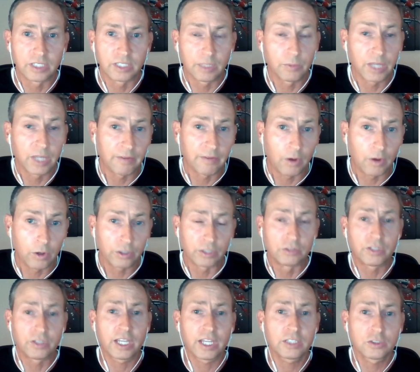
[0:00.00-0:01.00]
And then we have
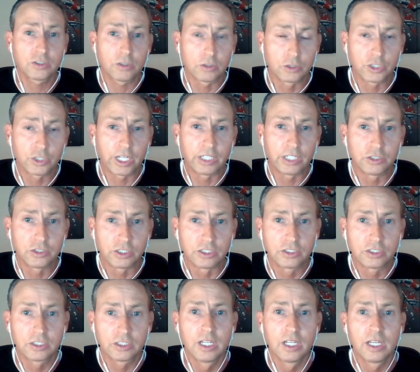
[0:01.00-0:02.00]
architectural
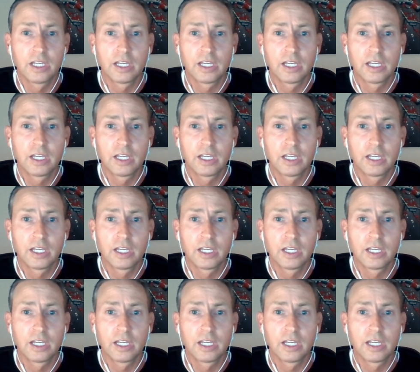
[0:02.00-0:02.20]
changes